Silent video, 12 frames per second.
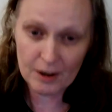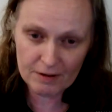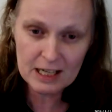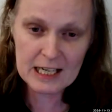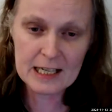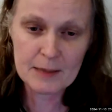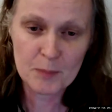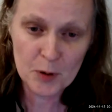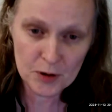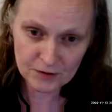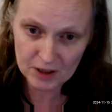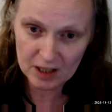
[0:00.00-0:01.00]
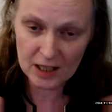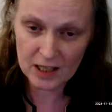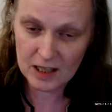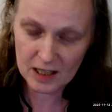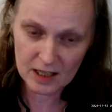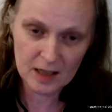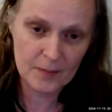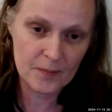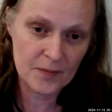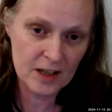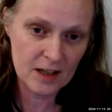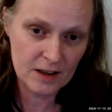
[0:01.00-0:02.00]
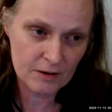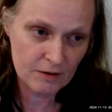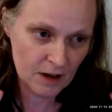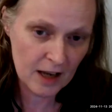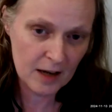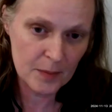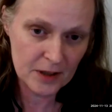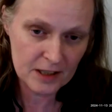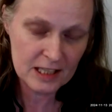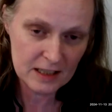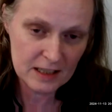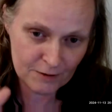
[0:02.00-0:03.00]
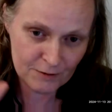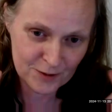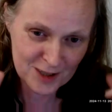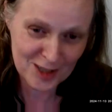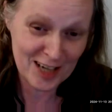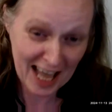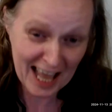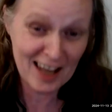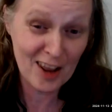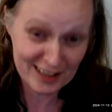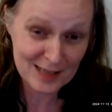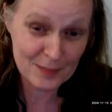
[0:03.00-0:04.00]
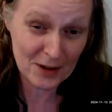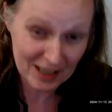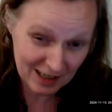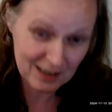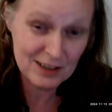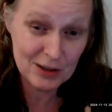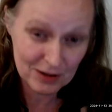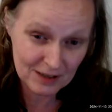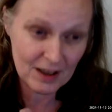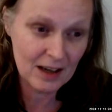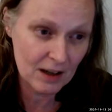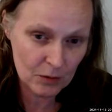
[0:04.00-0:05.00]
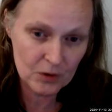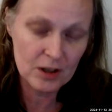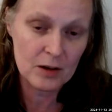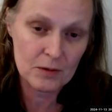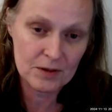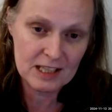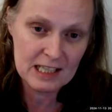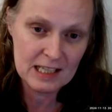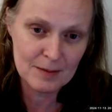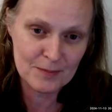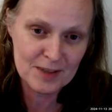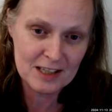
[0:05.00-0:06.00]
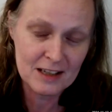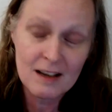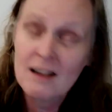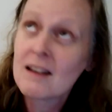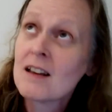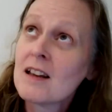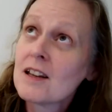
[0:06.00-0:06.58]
they really improved the reliability of certain airlines by kind of doing that kind of work with teams. And